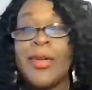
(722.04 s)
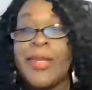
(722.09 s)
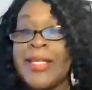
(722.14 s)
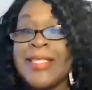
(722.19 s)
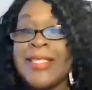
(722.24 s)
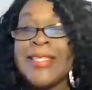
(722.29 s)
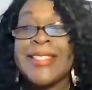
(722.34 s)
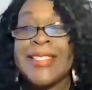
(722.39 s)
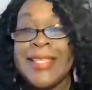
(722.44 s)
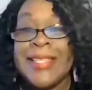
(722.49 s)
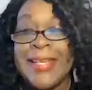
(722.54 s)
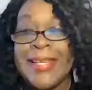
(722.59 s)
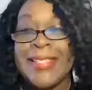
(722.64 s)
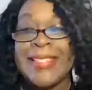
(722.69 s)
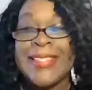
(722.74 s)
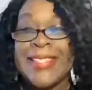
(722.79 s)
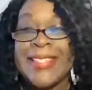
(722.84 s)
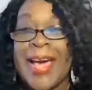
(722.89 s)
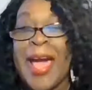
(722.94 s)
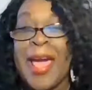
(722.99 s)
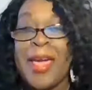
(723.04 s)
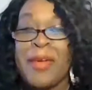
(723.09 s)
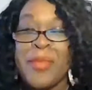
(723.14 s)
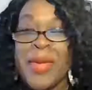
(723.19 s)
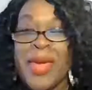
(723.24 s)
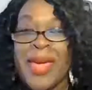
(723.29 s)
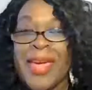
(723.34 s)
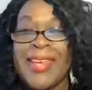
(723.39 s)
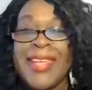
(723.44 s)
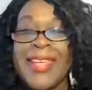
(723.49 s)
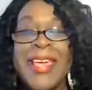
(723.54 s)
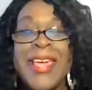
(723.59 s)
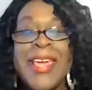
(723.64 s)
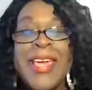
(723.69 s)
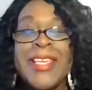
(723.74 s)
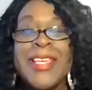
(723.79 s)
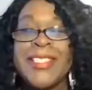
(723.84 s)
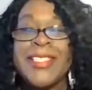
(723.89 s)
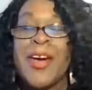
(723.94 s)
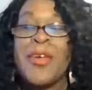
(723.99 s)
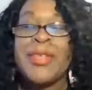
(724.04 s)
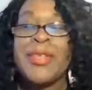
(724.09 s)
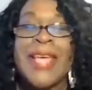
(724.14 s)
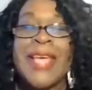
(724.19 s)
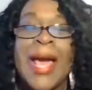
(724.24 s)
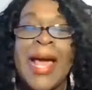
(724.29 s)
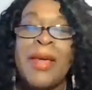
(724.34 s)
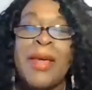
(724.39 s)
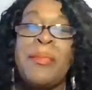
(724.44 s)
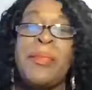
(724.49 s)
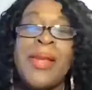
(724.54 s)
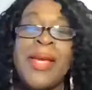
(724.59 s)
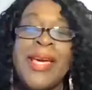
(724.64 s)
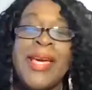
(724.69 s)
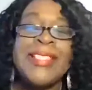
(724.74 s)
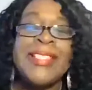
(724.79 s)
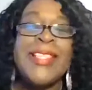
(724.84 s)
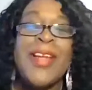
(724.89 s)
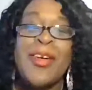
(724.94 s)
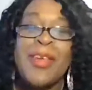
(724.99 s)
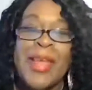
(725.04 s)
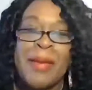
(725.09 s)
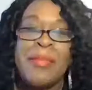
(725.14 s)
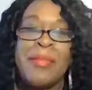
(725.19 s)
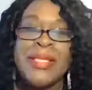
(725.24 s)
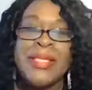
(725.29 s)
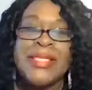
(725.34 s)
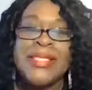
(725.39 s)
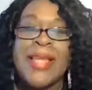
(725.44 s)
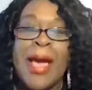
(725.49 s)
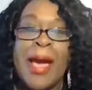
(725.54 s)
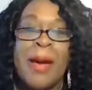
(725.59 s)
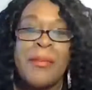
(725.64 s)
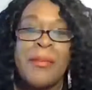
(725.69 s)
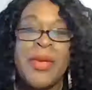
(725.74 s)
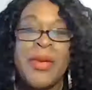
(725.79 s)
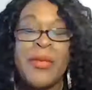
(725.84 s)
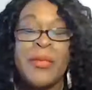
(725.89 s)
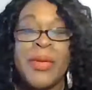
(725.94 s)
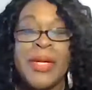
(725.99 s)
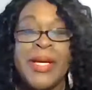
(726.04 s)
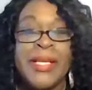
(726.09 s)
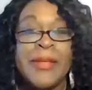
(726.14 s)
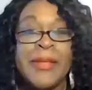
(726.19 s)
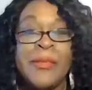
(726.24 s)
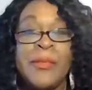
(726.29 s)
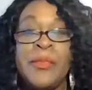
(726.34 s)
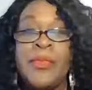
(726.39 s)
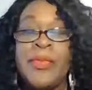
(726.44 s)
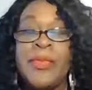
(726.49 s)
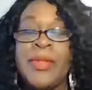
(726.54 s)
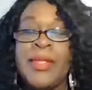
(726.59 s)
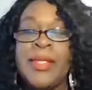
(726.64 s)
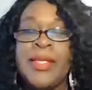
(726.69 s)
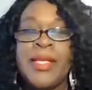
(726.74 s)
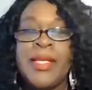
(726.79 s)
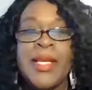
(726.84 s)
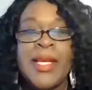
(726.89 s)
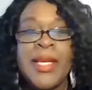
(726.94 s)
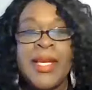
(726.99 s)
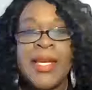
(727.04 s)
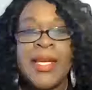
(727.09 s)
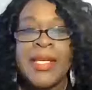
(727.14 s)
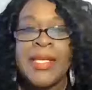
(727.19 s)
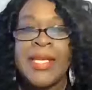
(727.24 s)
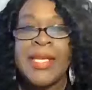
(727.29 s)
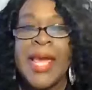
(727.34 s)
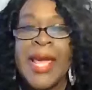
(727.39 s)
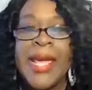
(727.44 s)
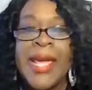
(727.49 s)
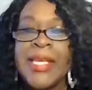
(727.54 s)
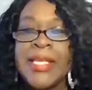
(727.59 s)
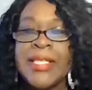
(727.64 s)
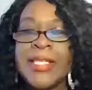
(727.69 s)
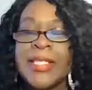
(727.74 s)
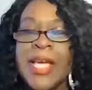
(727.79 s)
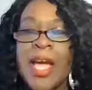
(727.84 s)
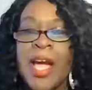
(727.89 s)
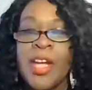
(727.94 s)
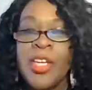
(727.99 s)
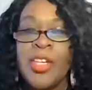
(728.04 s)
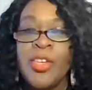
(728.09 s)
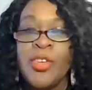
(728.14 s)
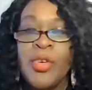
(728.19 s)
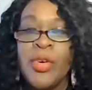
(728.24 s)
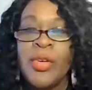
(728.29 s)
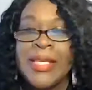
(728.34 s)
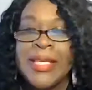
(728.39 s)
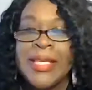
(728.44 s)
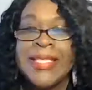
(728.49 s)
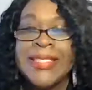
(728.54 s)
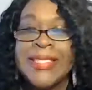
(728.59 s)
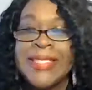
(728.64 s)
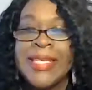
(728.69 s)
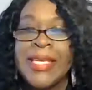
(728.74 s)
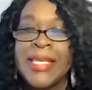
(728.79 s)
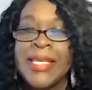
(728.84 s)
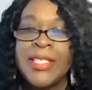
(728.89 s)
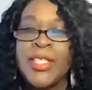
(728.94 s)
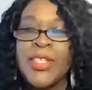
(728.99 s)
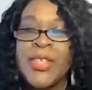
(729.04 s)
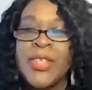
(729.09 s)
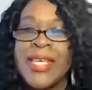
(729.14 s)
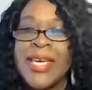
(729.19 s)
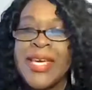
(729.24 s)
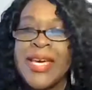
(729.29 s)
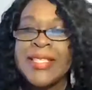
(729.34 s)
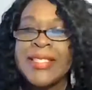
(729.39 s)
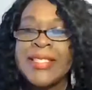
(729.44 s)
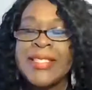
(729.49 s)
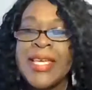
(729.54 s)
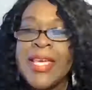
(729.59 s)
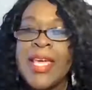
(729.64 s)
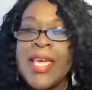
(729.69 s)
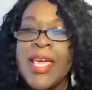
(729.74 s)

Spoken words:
this is an assignment. So Tyler, please don't let me stop you. But ladies, are you listening to this?